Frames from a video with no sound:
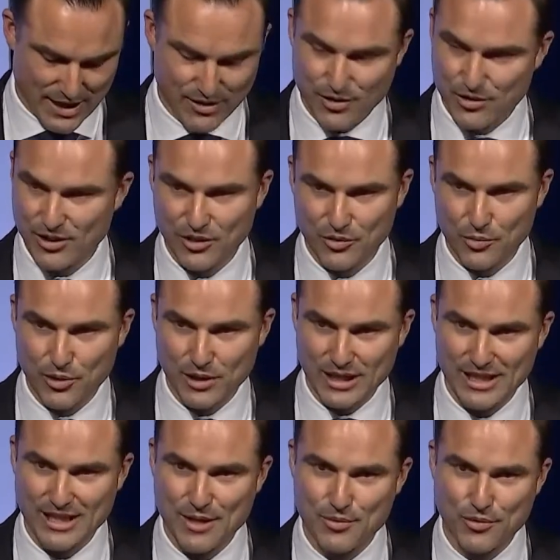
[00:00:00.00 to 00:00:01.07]
And who doesn't want to
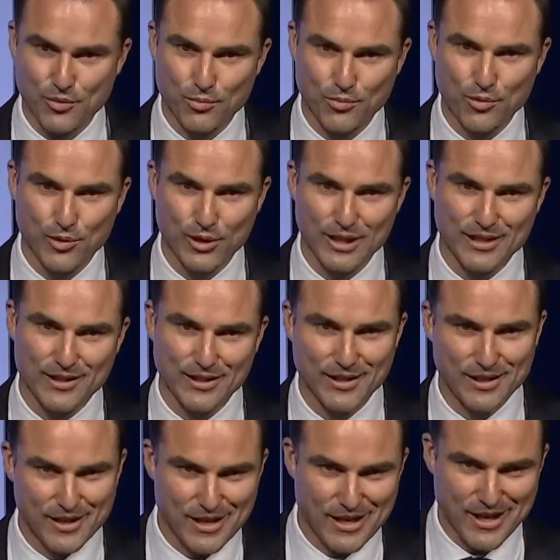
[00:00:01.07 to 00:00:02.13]
get up in the morning
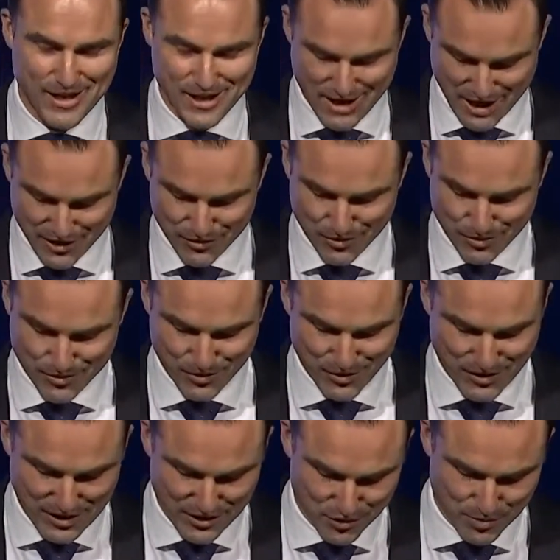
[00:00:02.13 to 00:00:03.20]
and do good
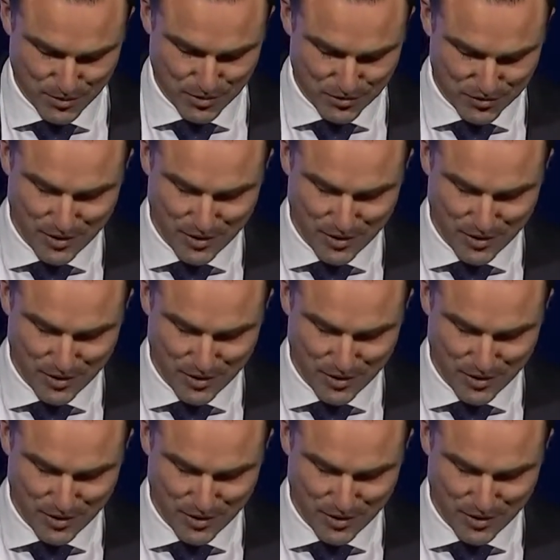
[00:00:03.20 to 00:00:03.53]
things, but also